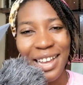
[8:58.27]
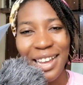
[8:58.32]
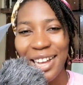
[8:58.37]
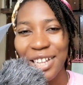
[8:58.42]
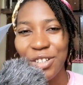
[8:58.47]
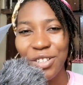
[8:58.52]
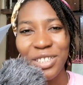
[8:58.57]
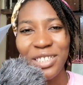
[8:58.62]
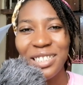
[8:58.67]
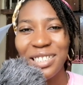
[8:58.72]

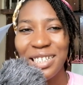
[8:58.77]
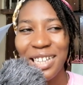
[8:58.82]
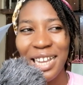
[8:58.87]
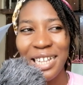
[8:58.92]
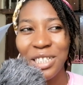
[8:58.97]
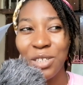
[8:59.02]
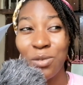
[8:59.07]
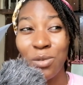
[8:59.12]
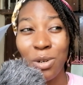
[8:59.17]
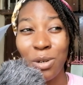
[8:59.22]
I don't think
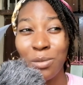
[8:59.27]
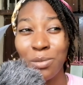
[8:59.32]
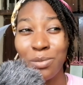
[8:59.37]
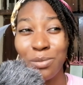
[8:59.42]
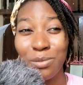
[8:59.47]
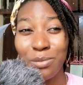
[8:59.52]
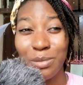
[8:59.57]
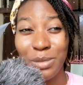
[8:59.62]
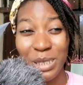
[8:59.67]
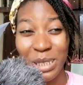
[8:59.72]
anyone
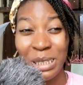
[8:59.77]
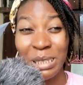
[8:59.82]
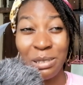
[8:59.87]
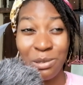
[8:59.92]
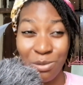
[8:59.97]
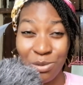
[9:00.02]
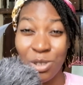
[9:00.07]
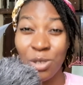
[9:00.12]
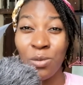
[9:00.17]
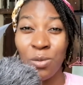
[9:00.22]
in
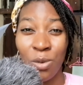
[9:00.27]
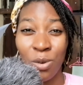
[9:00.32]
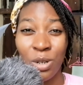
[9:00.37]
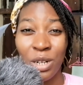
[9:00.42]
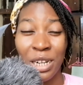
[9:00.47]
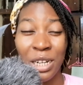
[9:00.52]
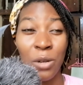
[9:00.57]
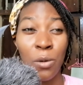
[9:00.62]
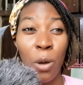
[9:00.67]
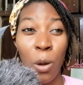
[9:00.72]
the real world,
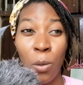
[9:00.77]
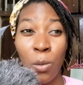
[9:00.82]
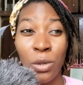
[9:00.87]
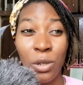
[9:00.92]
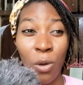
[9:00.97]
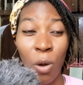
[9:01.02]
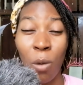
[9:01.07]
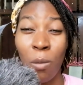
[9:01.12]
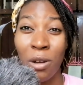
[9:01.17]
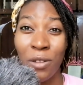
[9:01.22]
anyone
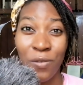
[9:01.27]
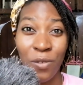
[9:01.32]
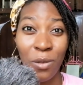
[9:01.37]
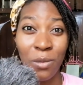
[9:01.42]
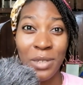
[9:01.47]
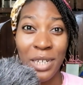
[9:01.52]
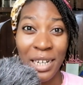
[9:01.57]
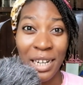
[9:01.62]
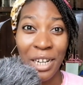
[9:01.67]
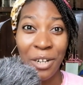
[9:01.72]
would come out
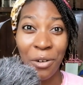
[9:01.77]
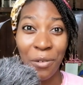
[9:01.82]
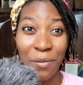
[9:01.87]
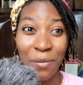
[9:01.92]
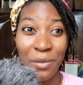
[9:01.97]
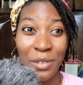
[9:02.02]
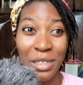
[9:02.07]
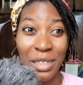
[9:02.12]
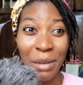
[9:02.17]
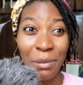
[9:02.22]
from that kind of
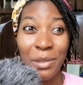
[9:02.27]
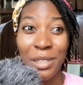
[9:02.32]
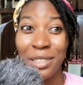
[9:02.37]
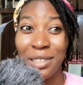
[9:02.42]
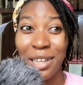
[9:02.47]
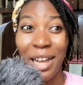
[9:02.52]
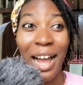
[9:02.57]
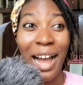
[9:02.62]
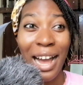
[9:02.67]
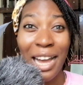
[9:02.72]
thing. I mean,
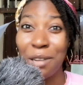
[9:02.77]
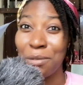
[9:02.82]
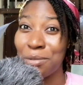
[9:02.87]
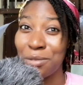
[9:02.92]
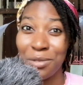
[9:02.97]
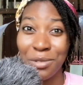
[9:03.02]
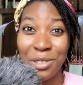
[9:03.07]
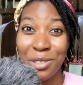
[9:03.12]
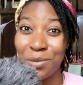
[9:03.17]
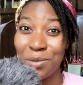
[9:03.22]
I
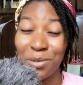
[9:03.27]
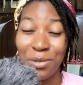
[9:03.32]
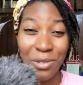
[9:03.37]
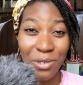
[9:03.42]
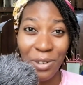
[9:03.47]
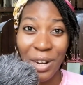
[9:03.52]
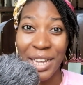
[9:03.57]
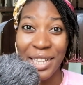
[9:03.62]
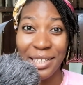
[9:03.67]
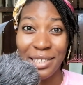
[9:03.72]
wouldn't even
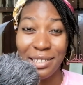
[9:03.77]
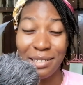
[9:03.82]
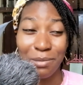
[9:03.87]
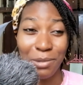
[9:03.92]
try it,